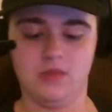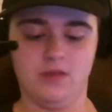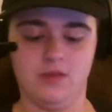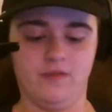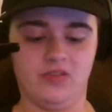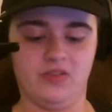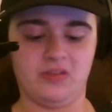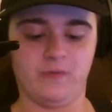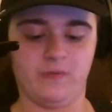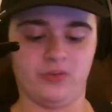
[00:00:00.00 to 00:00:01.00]
Visit
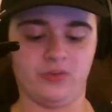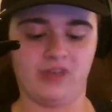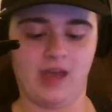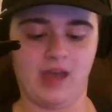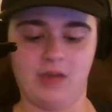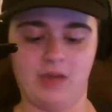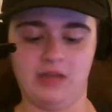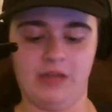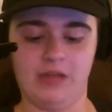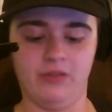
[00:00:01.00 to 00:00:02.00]
teamfortress.com and
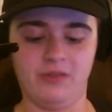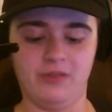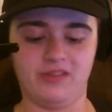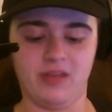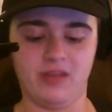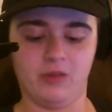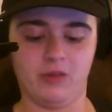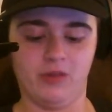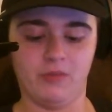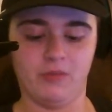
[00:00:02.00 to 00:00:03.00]
download the PC game called The
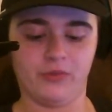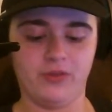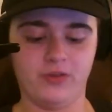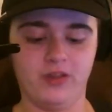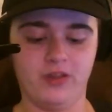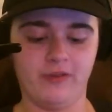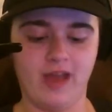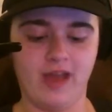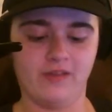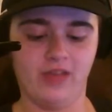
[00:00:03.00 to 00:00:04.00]
Most Fun You'll Ever Have
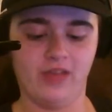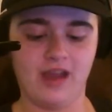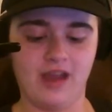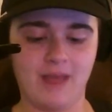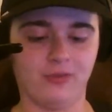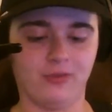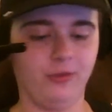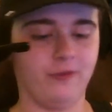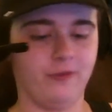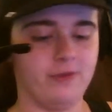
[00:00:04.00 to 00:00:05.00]
Online, absolutely
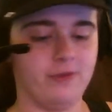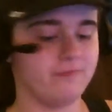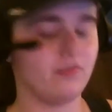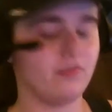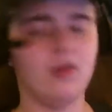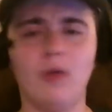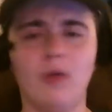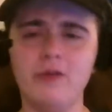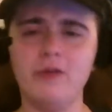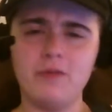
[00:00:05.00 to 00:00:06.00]
free. I wonder if
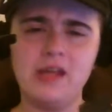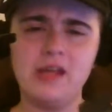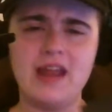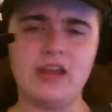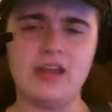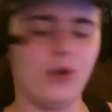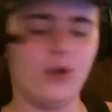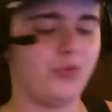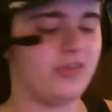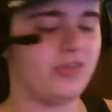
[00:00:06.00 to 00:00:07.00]
I'm going to get any codes with
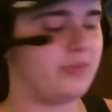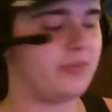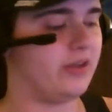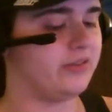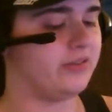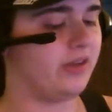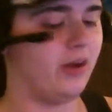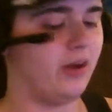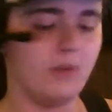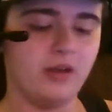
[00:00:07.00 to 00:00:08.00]
this, because
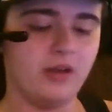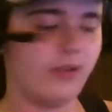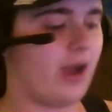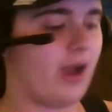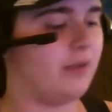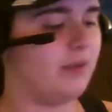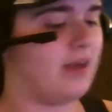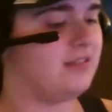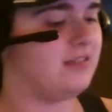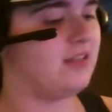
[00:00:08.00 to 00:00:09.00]
another item I
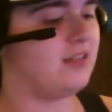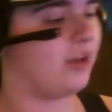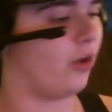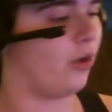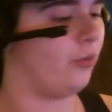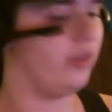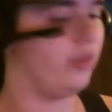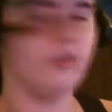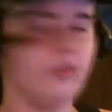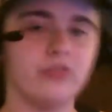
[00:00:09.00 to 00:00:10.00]
did get a code with.
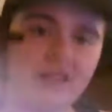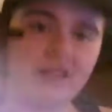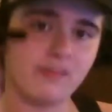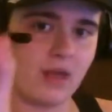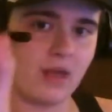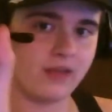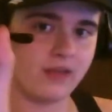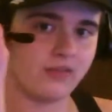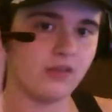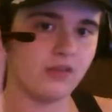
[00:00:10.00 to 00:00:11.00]
So that's the box.
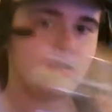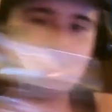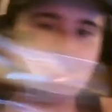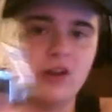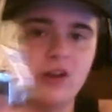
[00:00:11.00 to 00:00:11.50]
Here it is